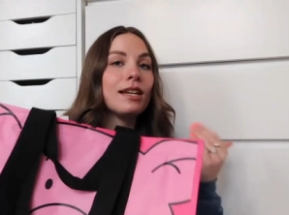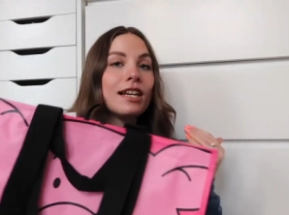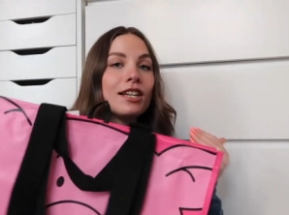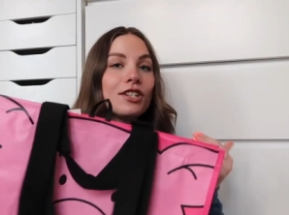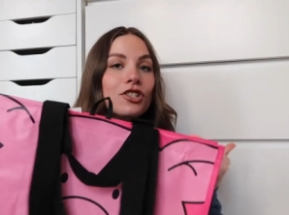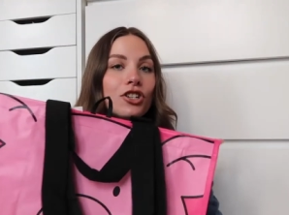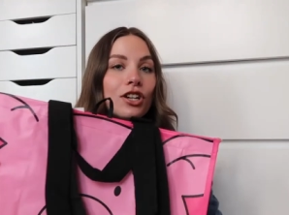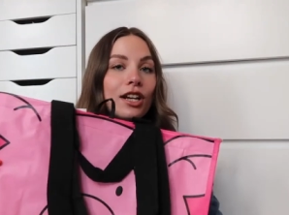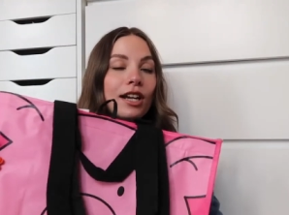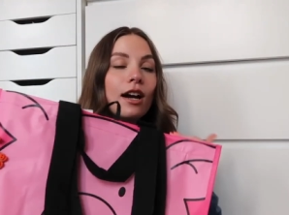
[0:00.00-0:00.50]

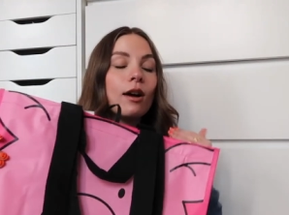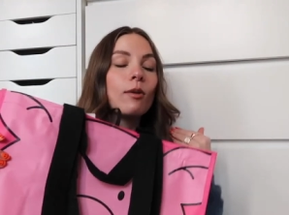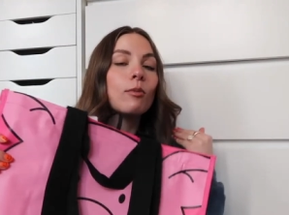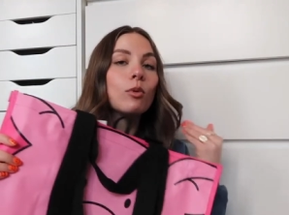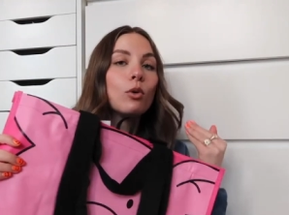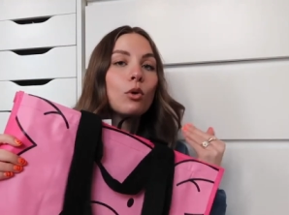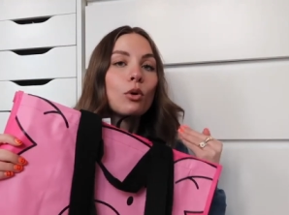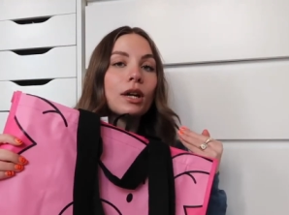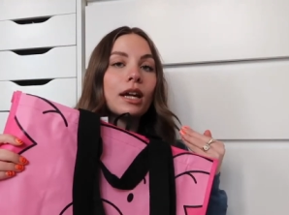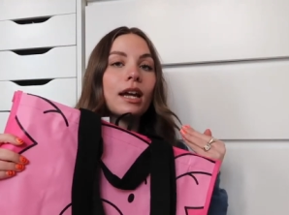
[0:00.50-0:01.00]
literally a
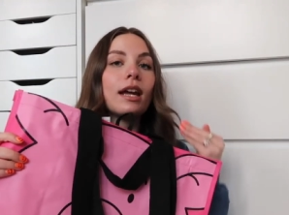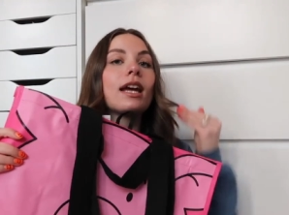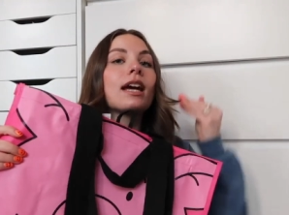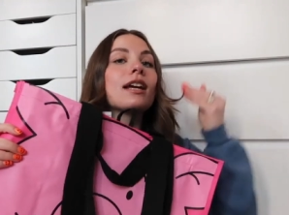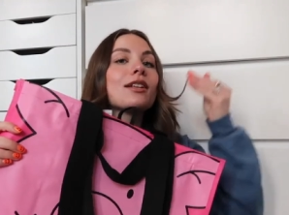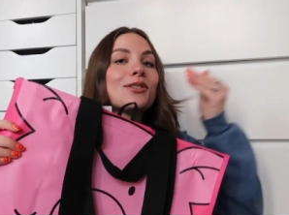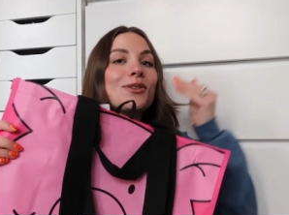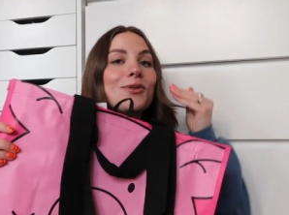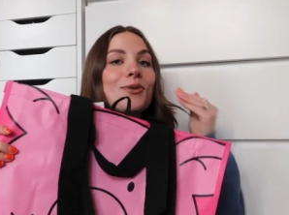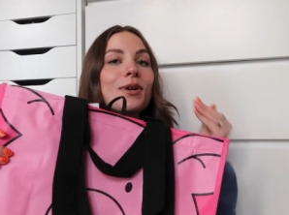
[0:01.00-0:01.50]
walking
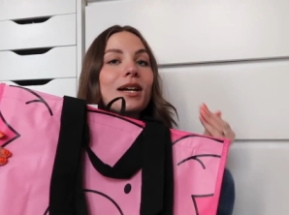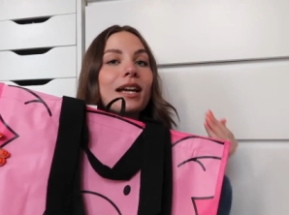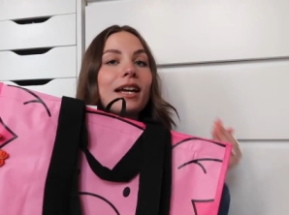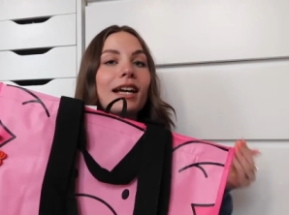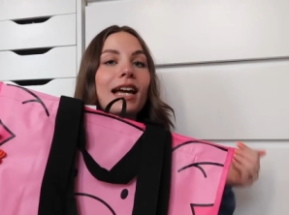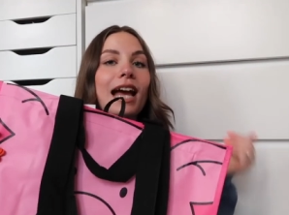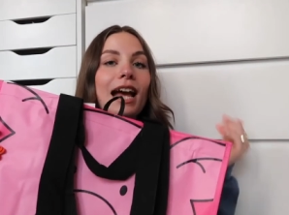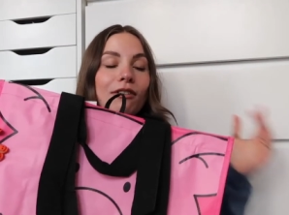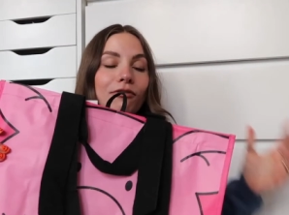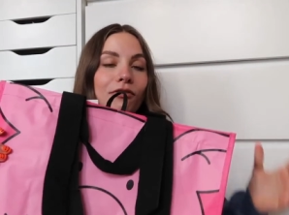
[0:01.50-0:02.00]
and
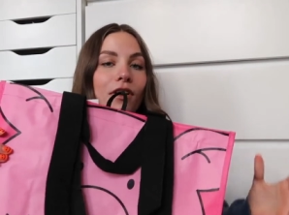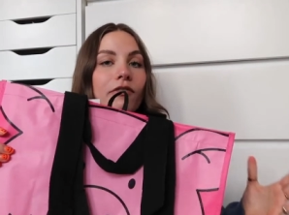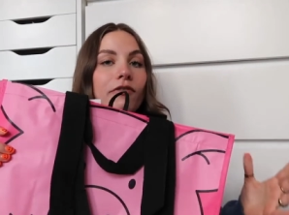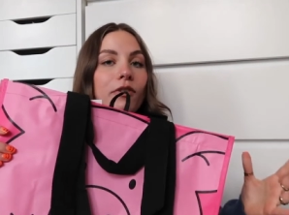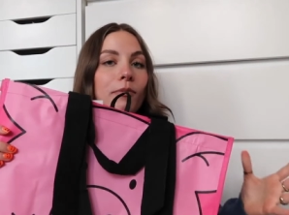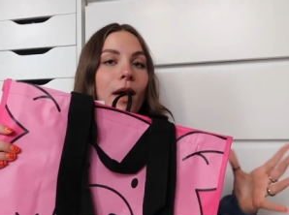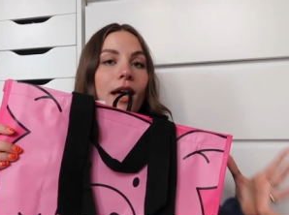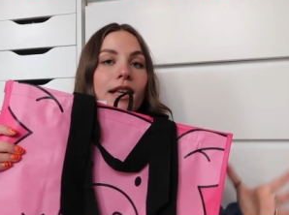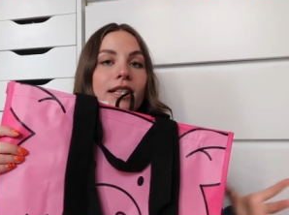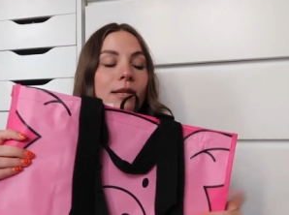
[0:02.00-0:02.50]
talking advert
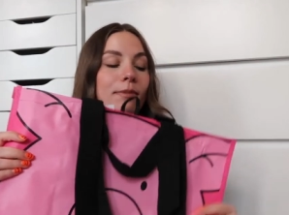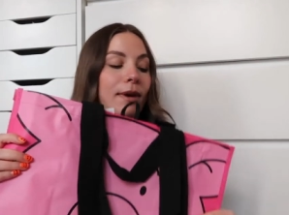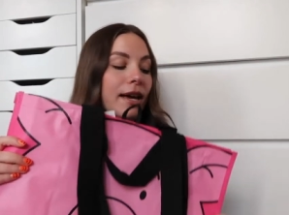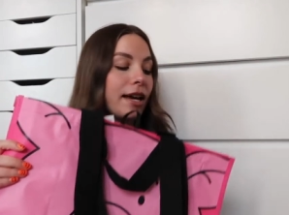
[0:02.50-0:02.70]
for Percy